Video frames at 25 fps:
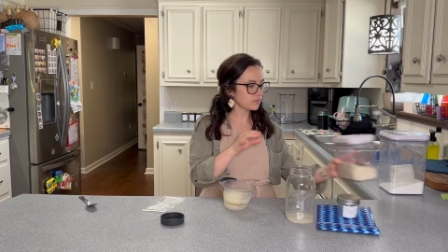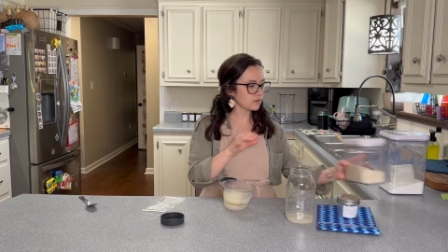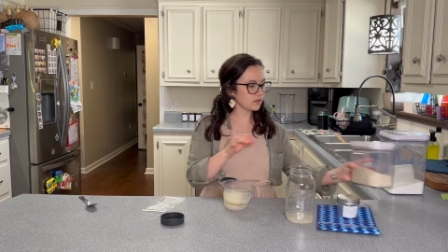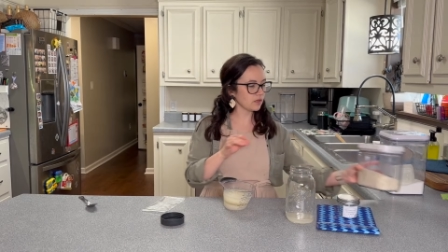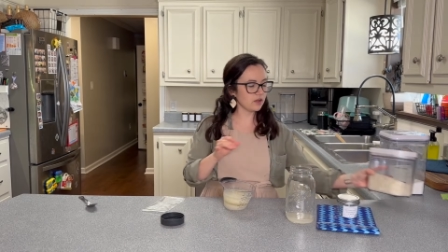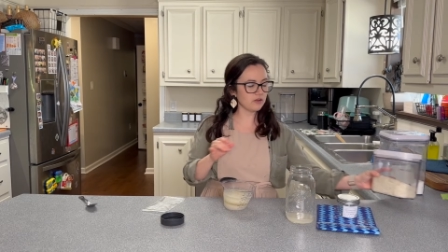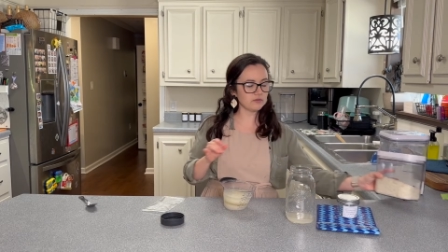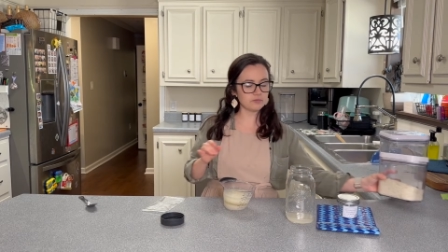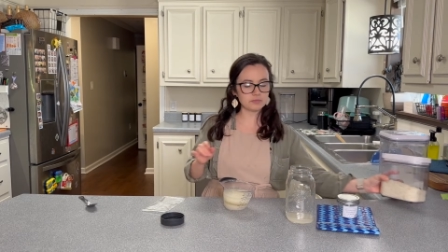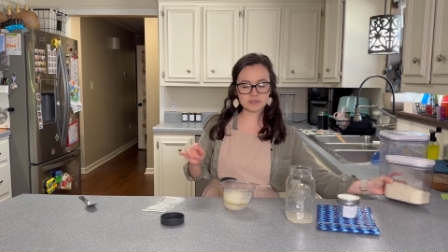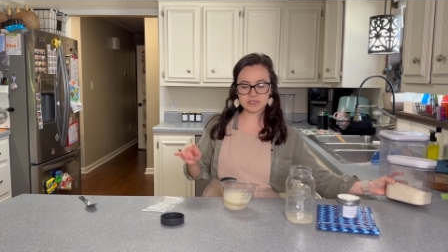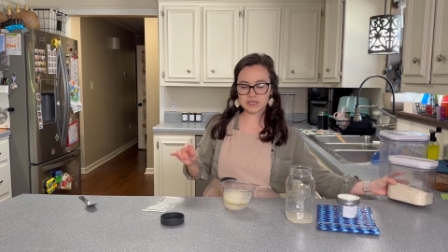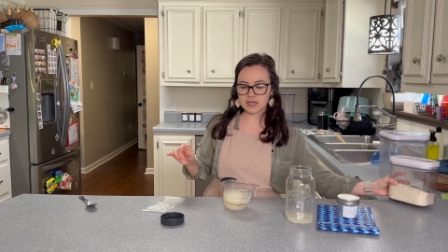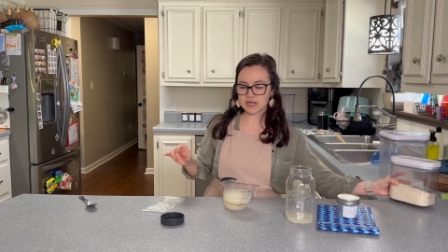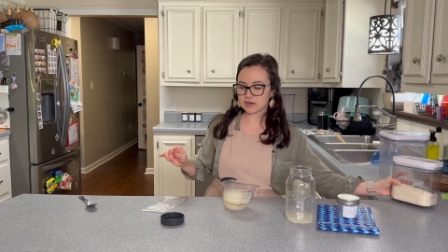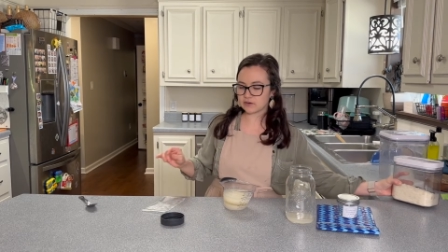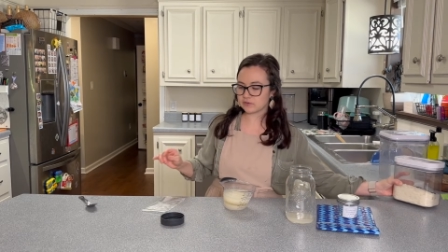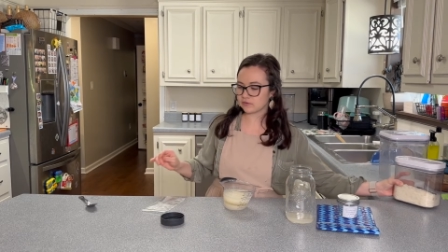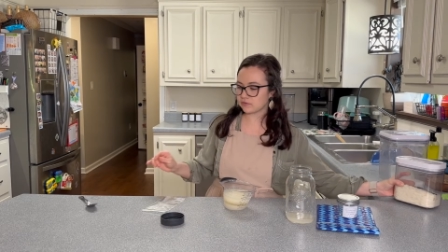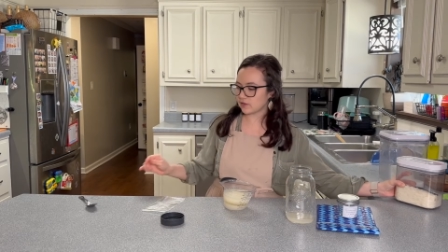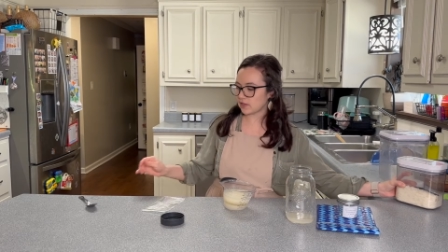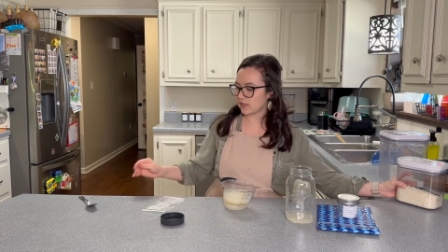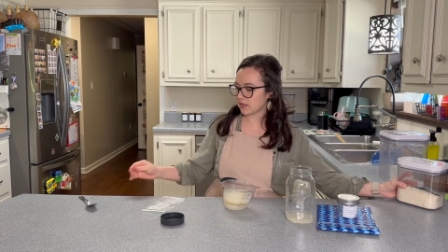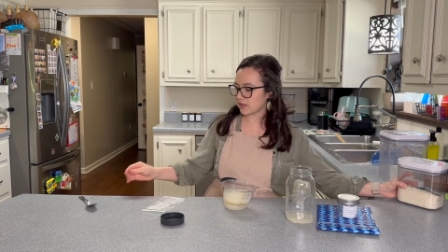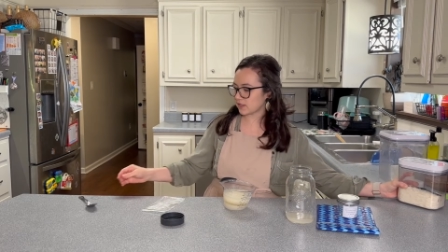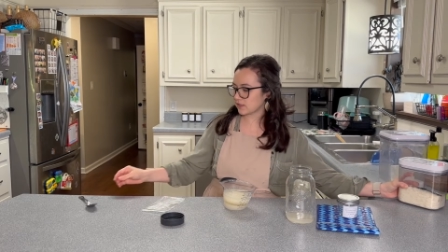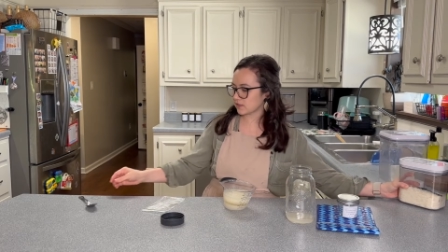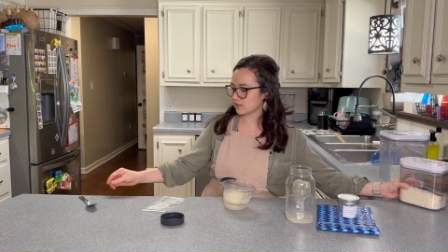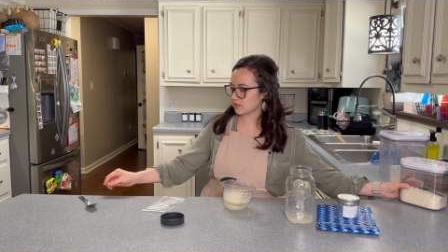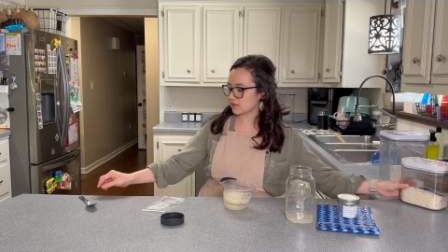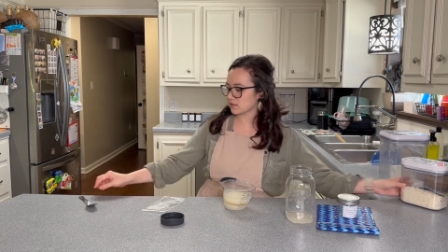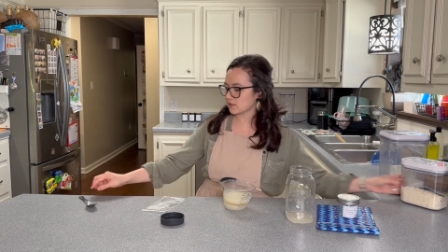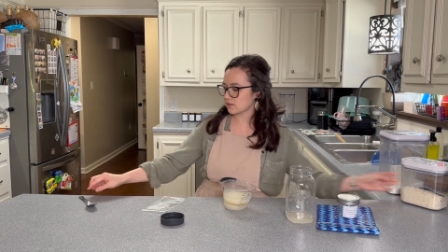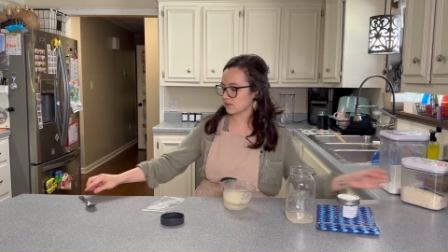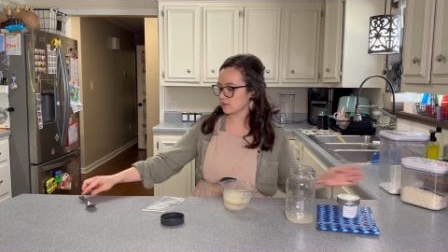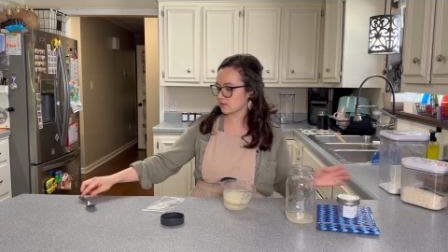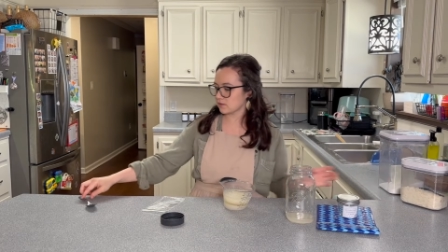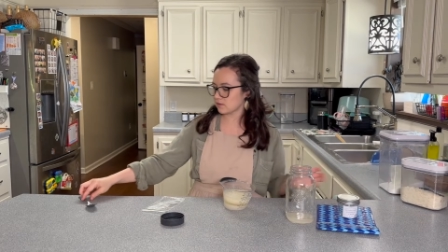of potato
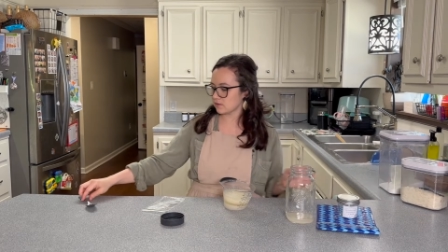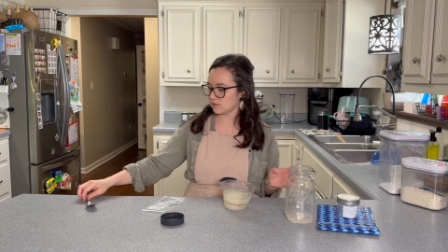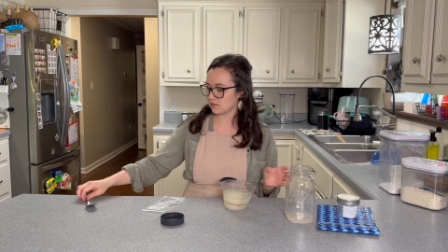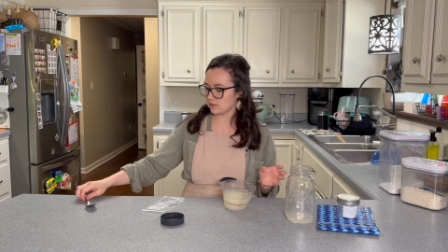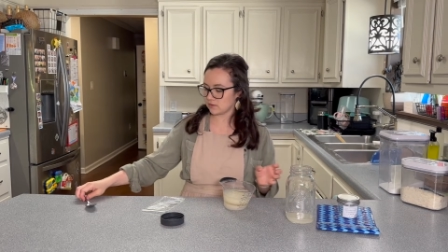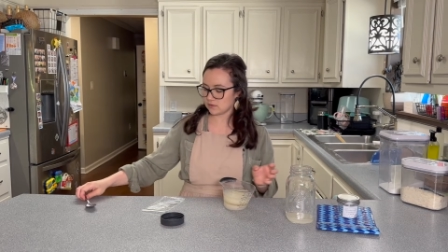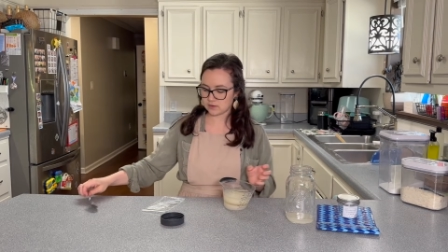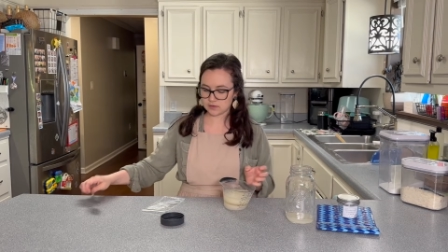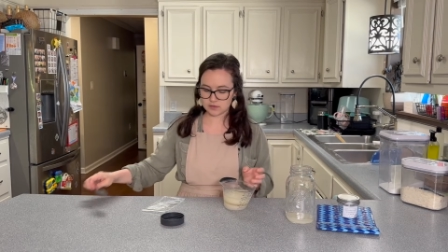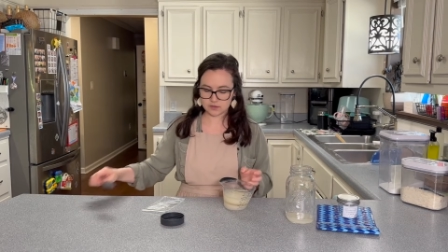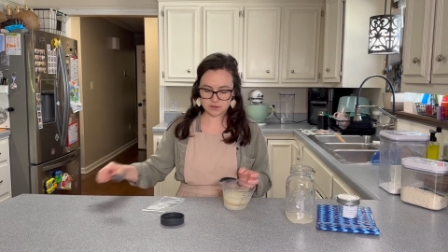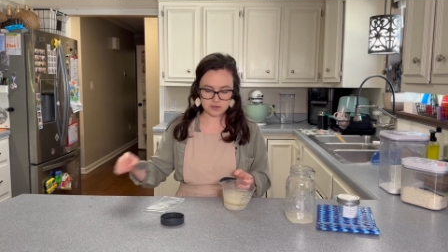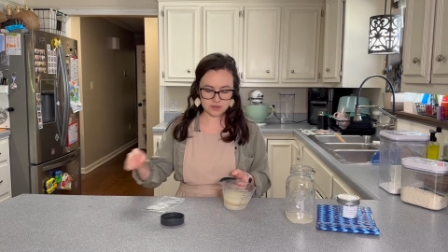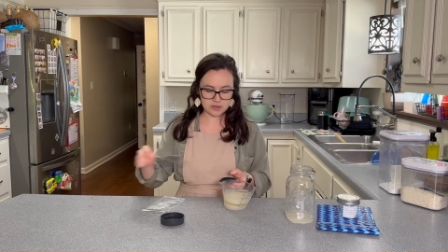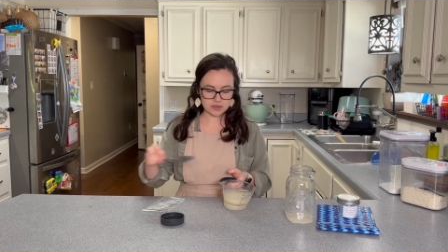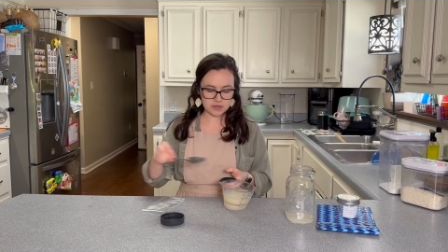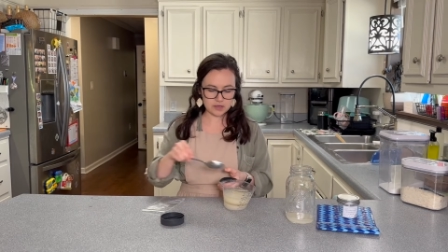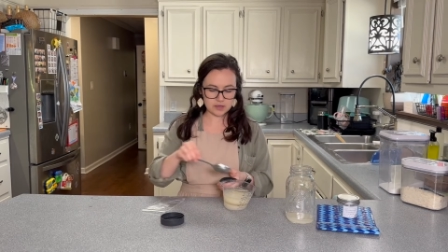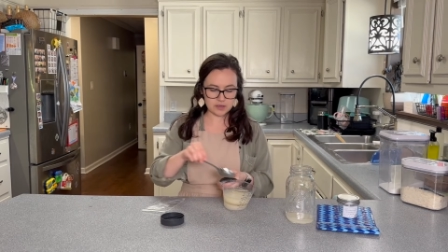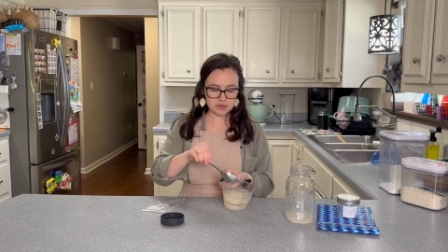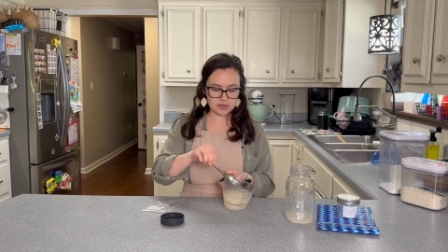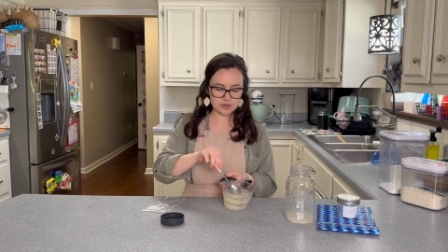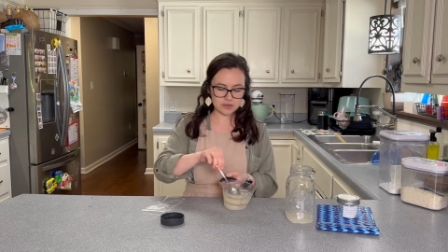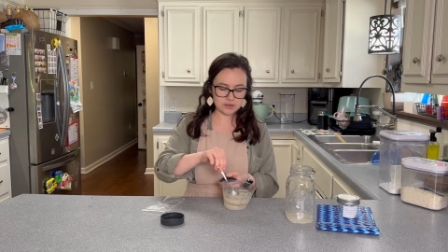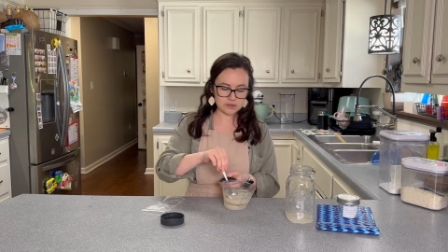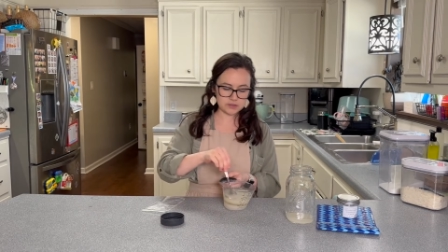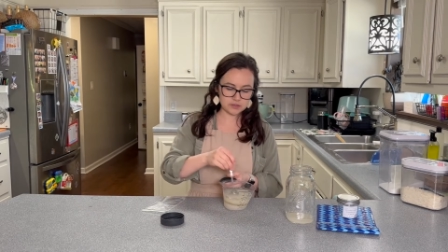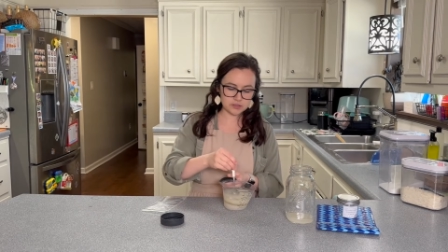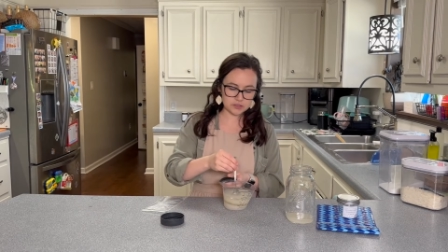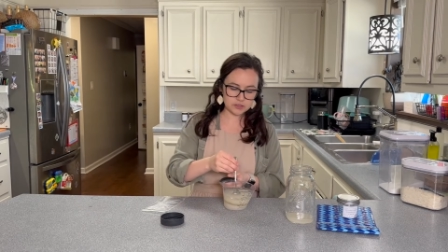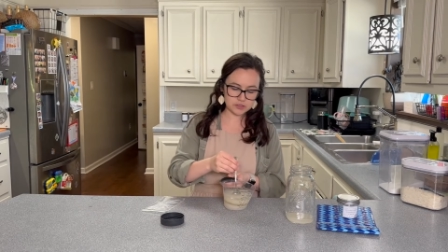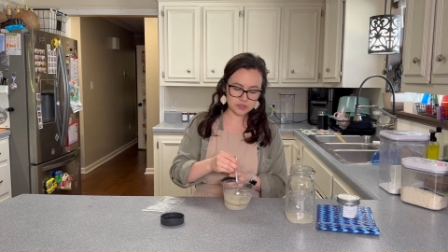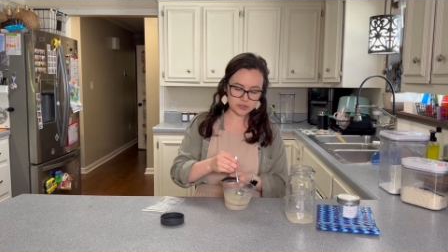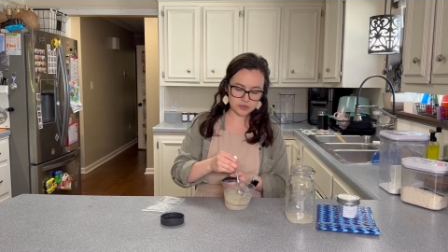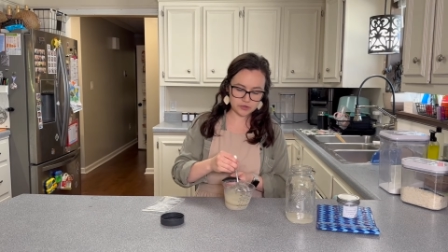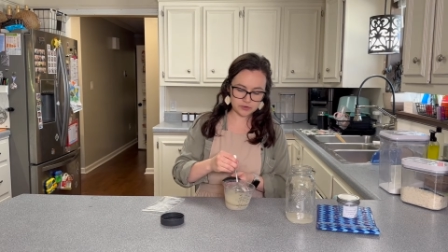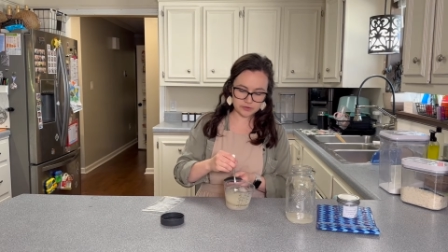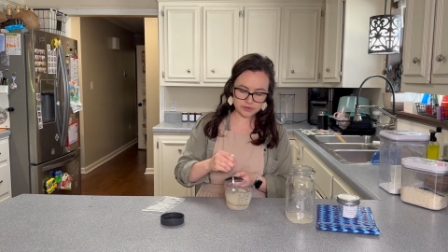flakes.
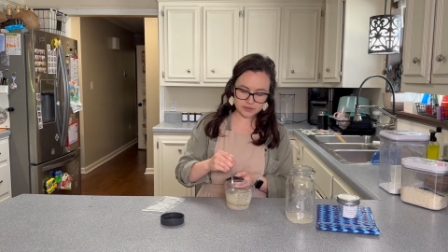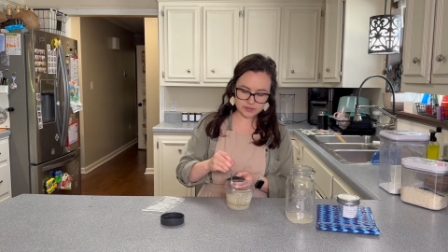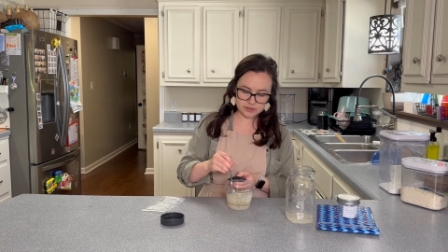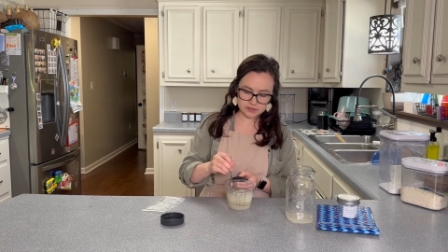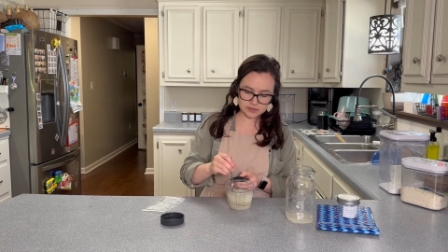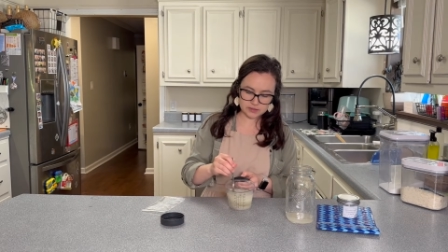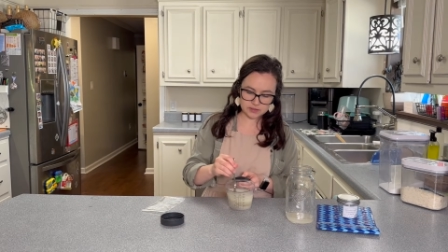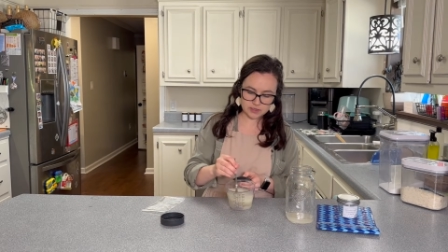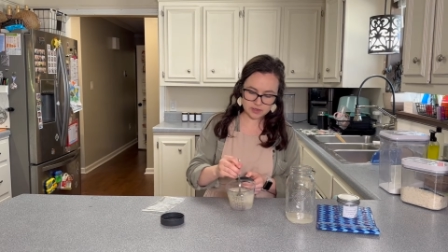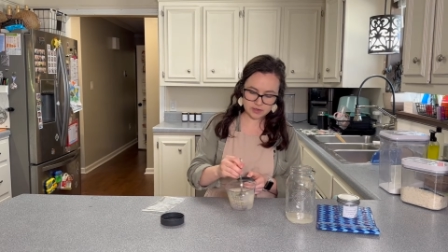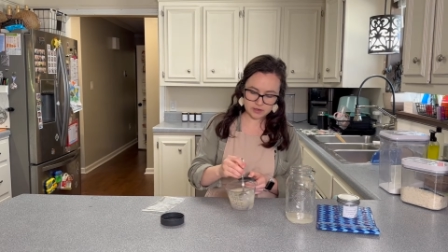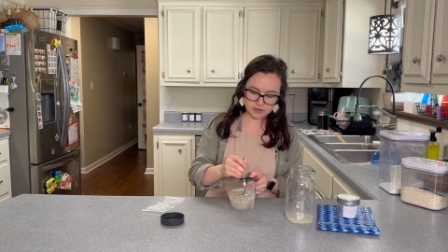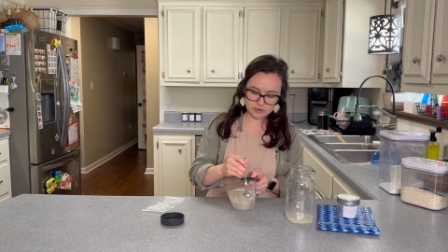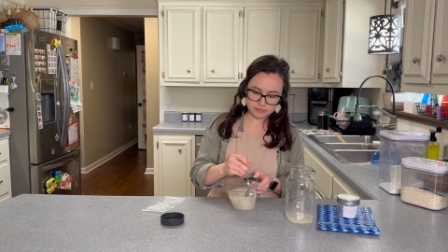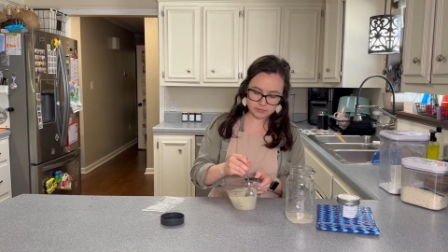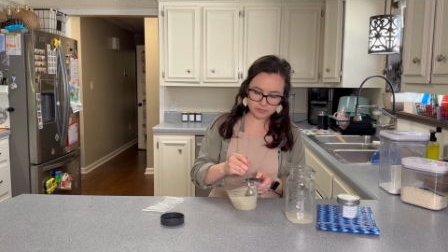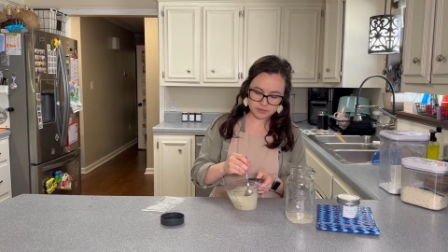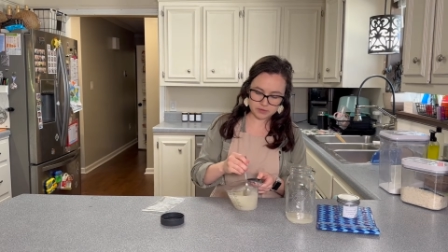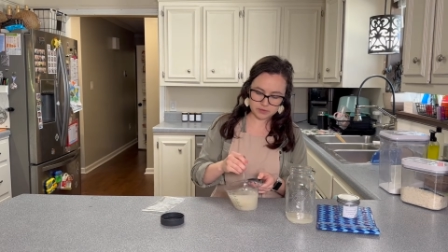Stir this up.